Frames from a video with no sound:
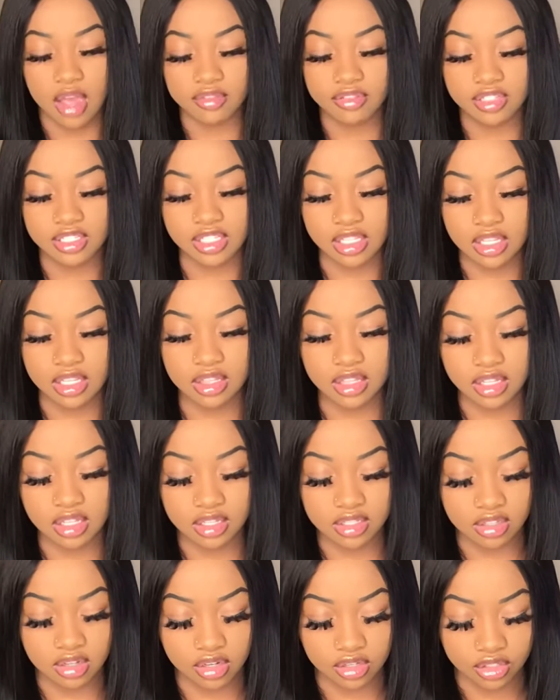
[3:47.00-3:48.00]
seen
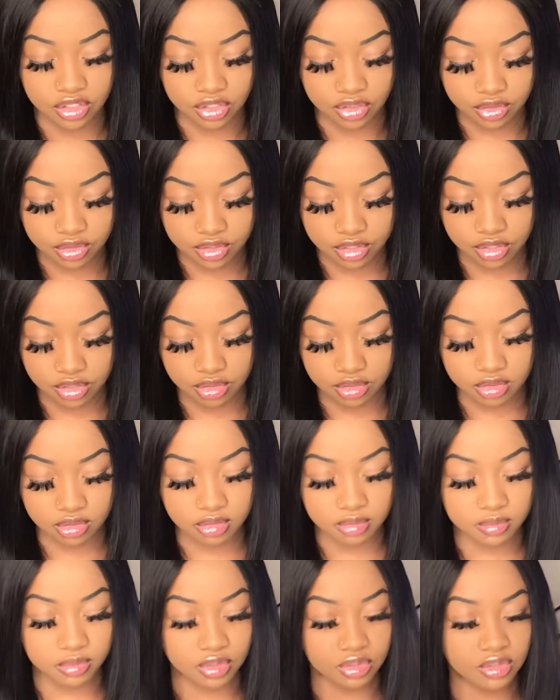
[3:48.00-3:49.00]
these on
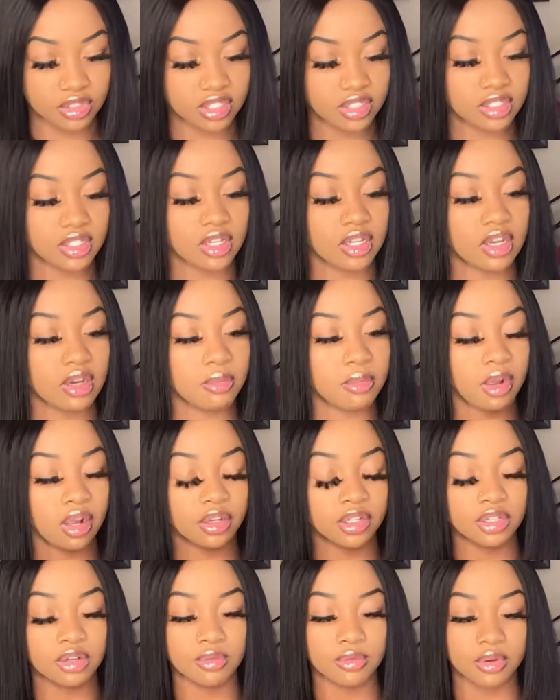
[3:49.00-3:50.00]
YouTube. You stick them
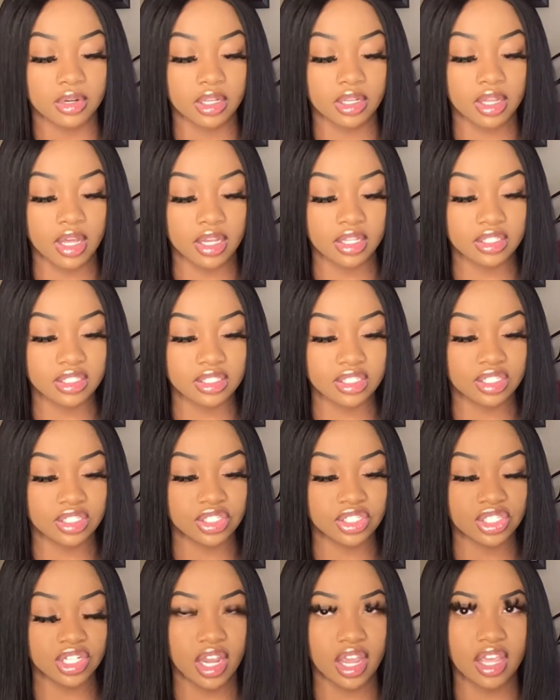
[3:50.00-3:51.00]
on your ring light to
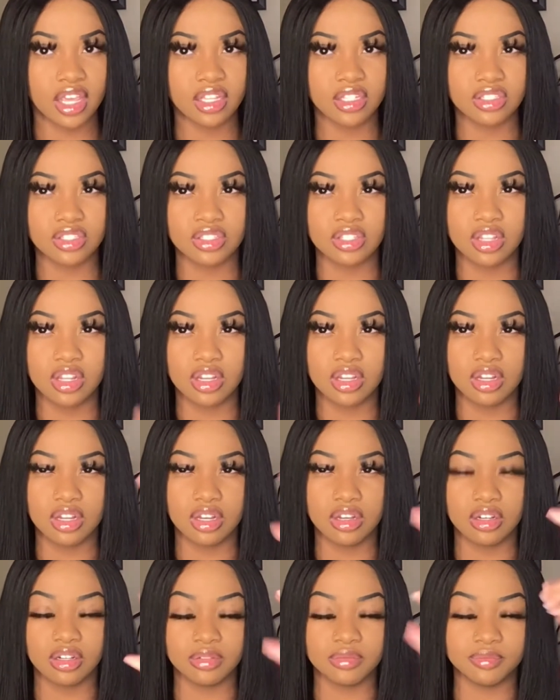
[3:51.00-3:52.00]
change
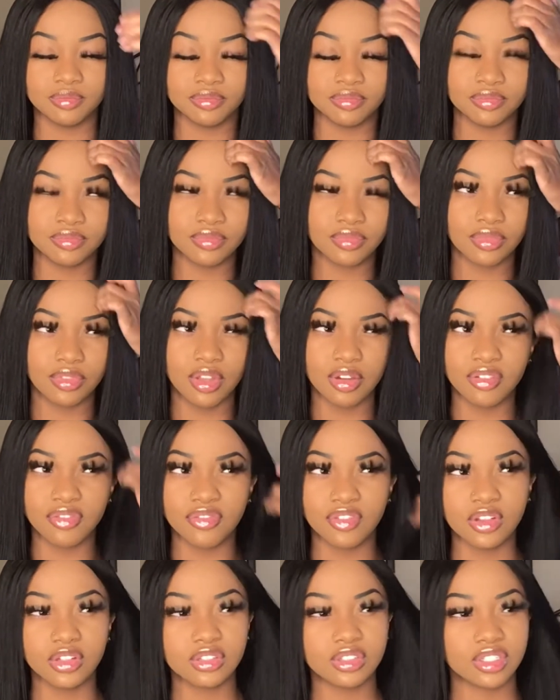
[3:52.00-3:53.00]
the
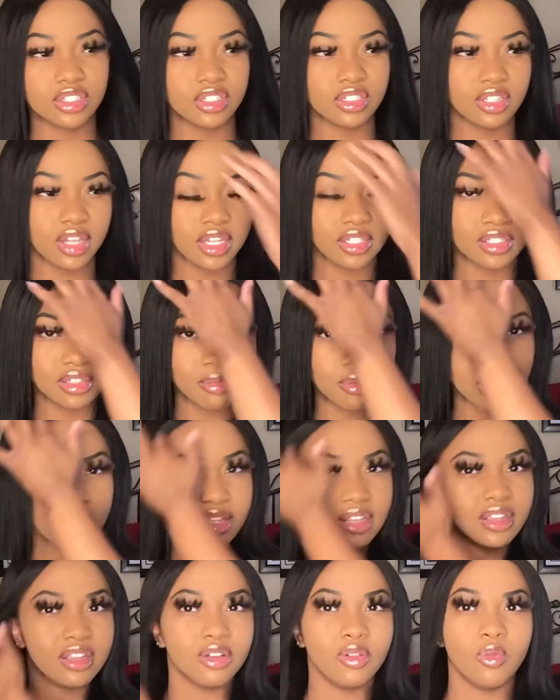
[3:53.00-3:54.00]
filter, like to make
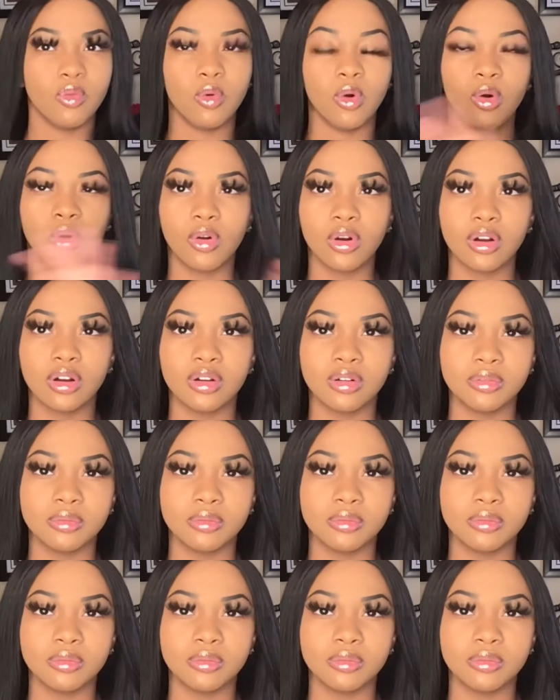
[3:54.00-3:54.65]
it warm.